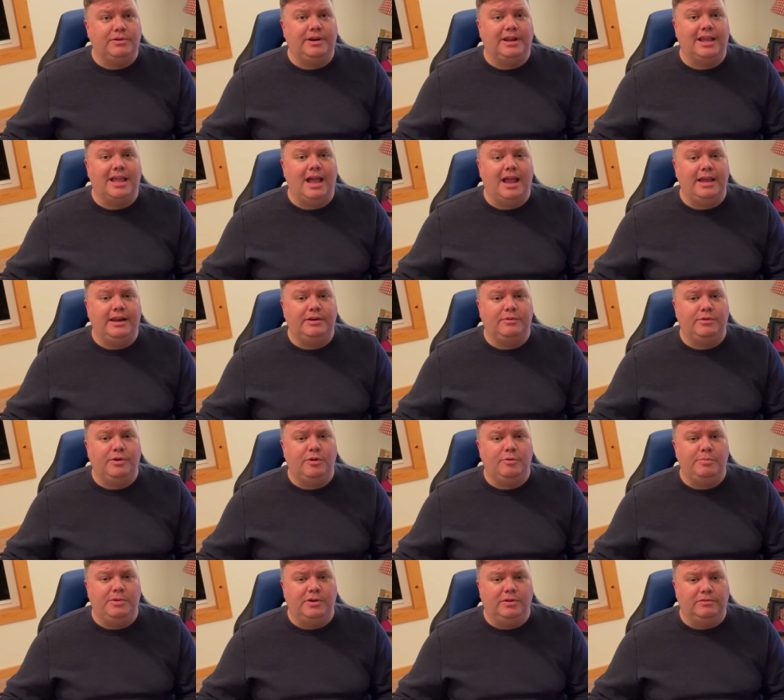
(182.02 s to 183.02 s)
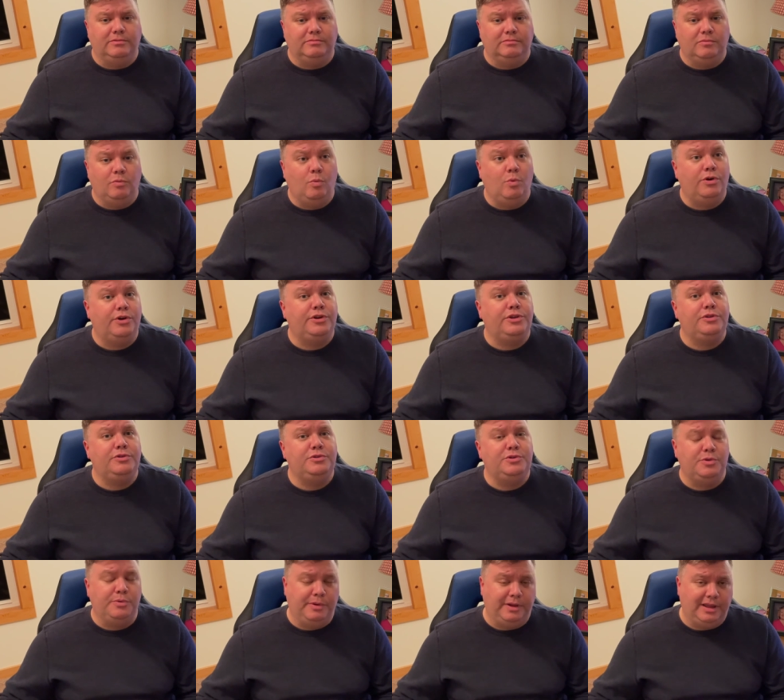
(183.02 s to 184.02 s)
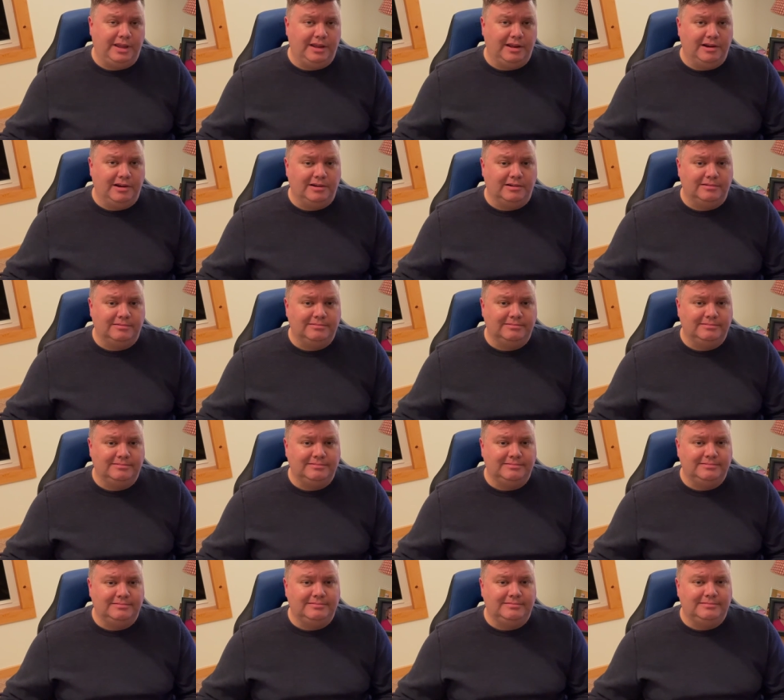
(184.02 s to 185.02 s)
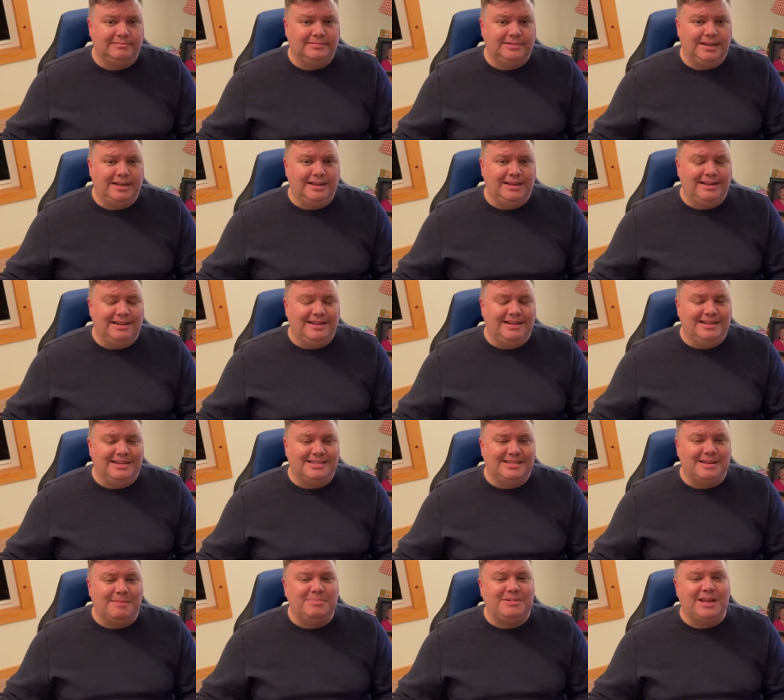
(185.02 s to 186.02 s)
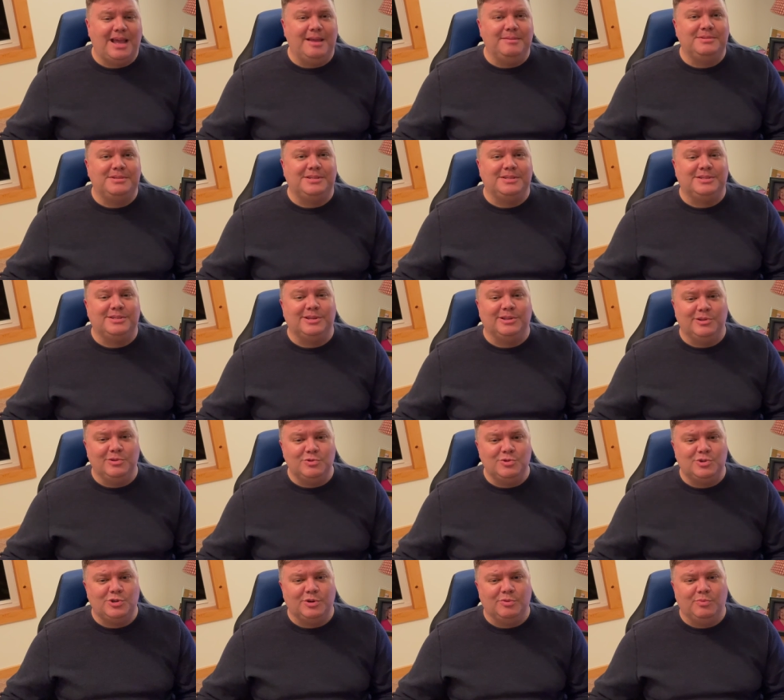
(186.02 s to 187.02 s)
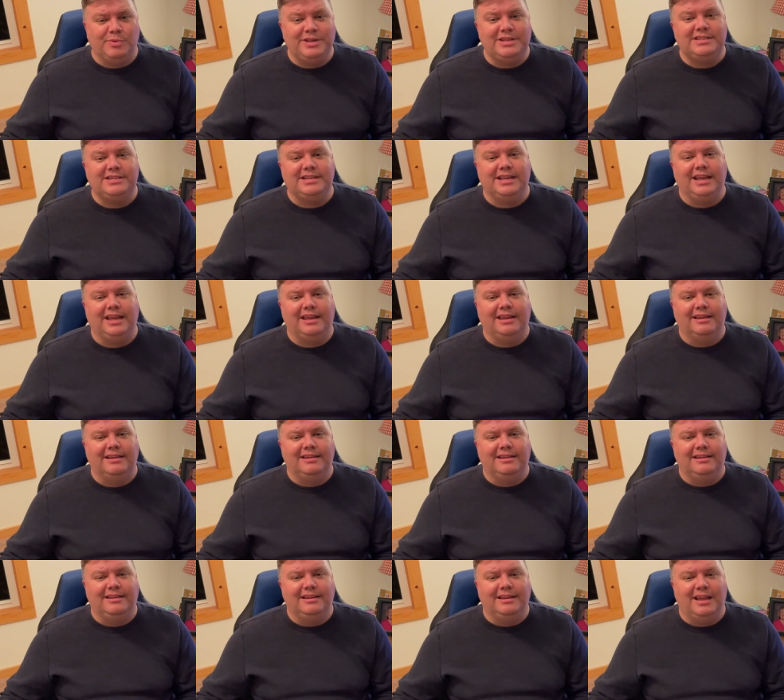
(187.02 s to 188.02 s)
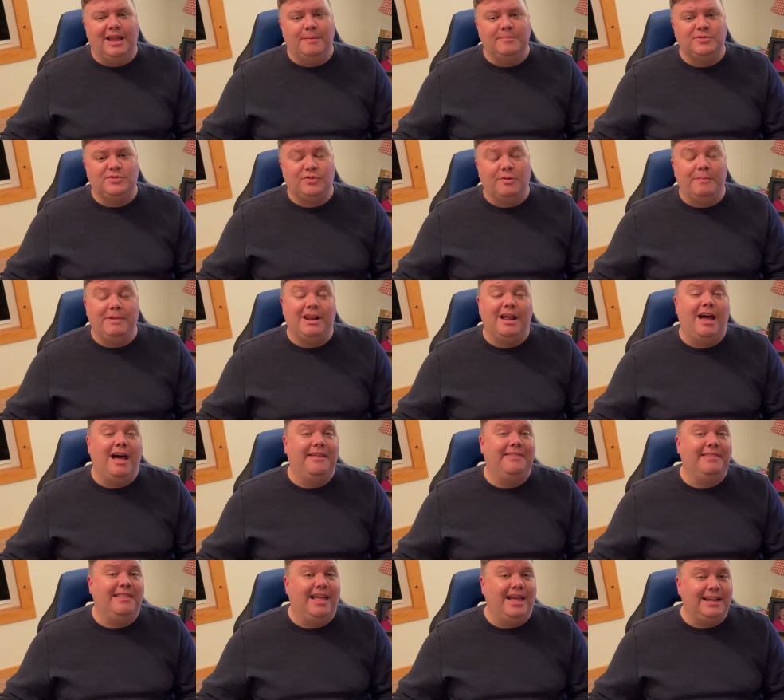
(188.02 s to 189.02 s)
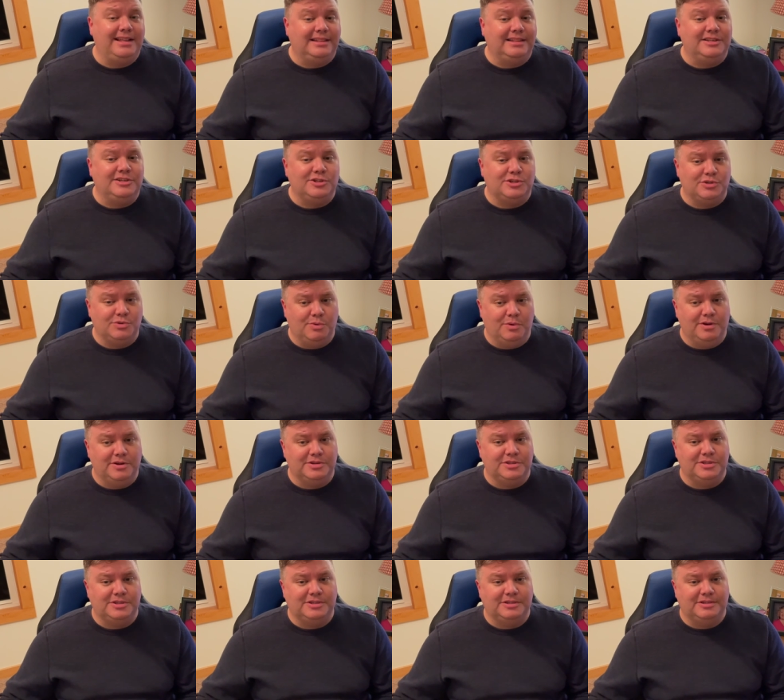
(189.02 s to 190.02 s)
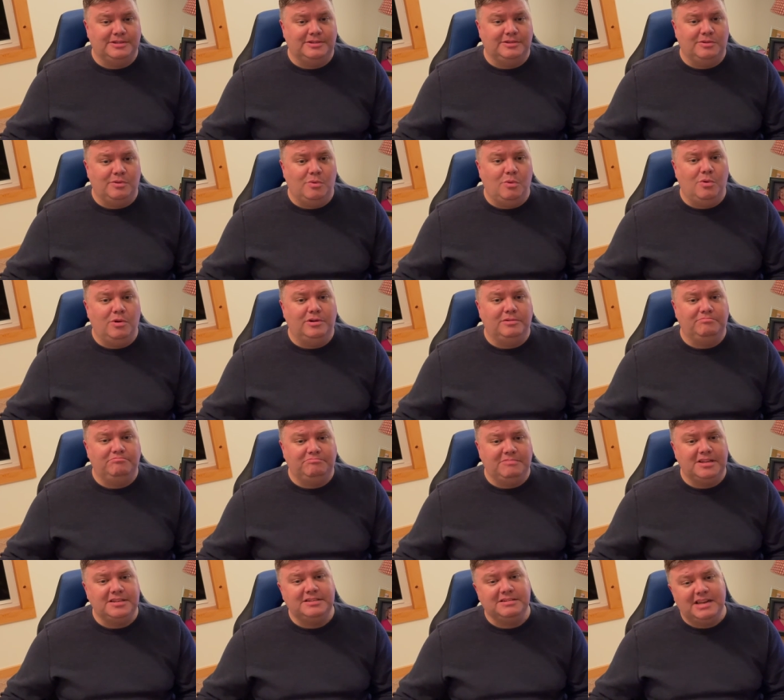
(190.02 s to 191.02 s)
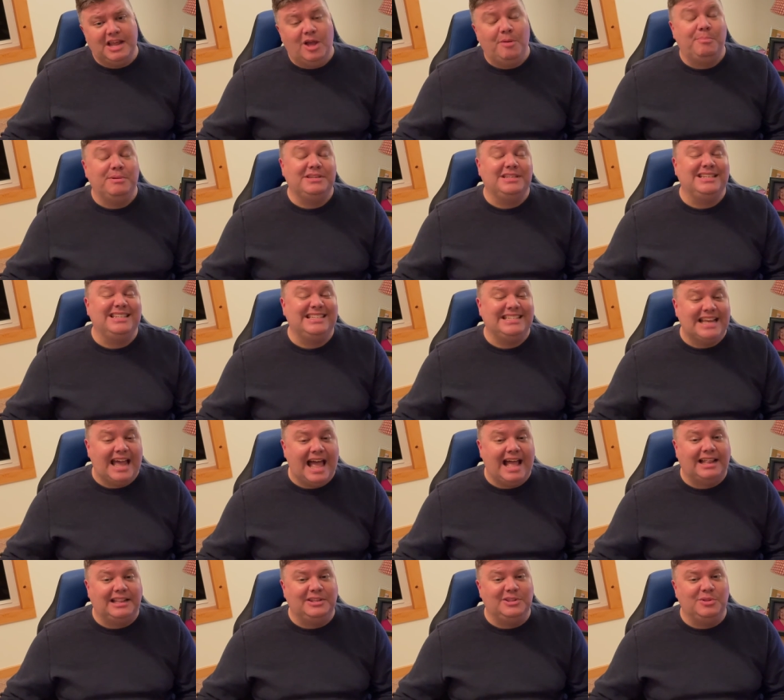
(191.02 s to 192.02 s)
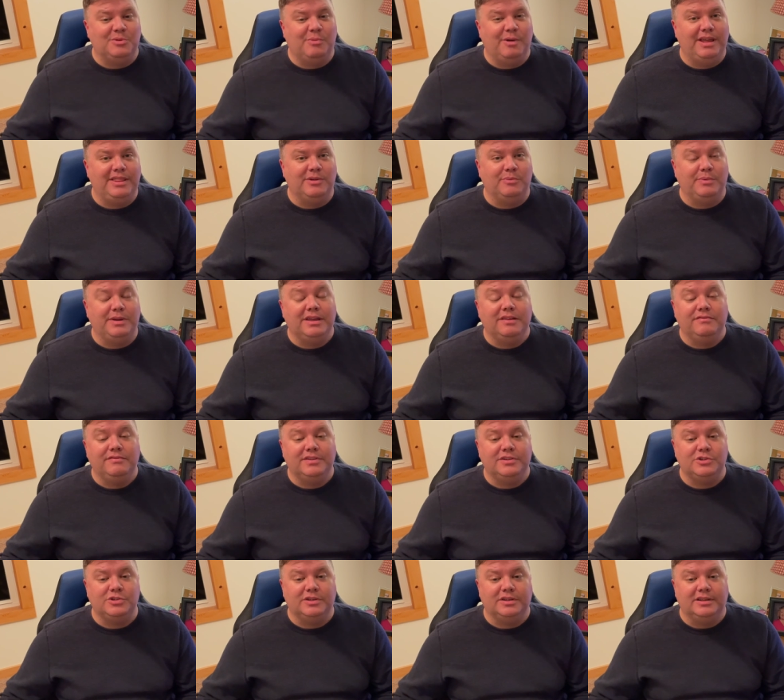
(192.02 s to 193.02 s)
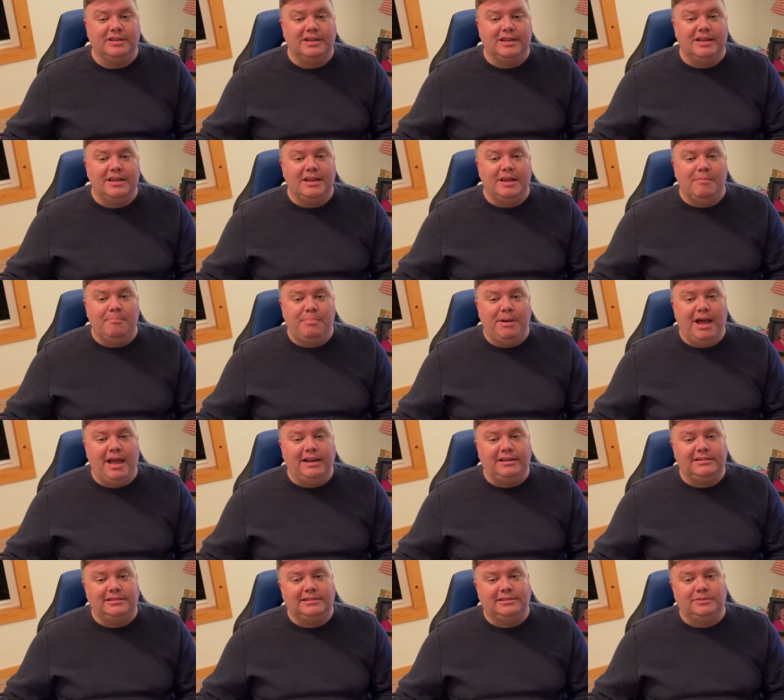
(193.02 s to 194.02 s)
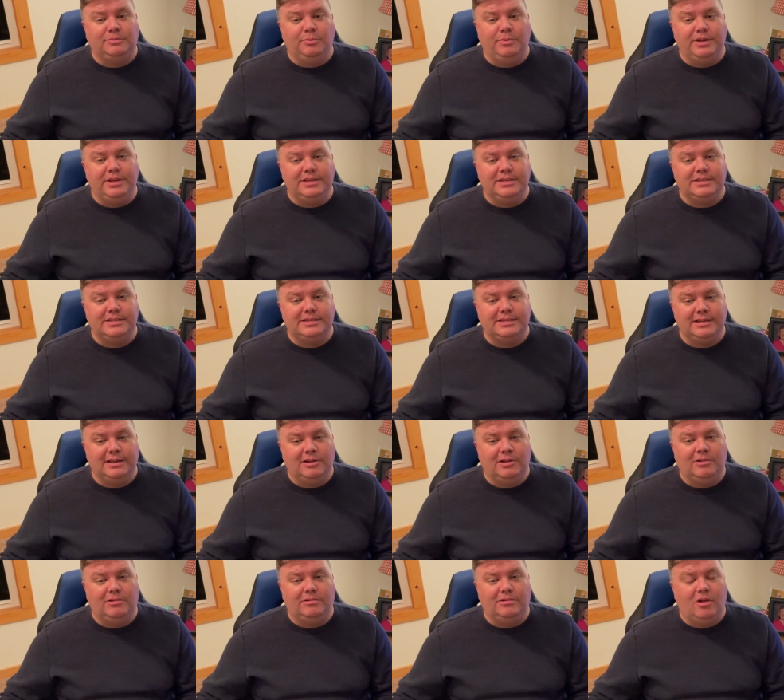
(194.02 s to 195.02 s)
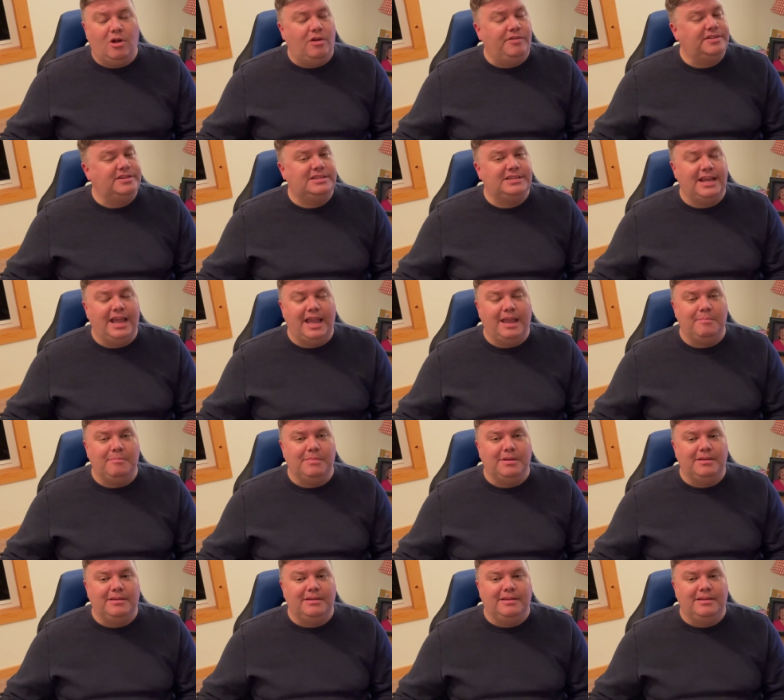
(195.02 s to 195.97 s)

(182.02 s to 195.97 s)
and a guy in a rowboat. What are you doing here? Sometimes the solution we seek comes from an unlikely source or doesn't help us exactly the way that we envisioned, but we still, all the same,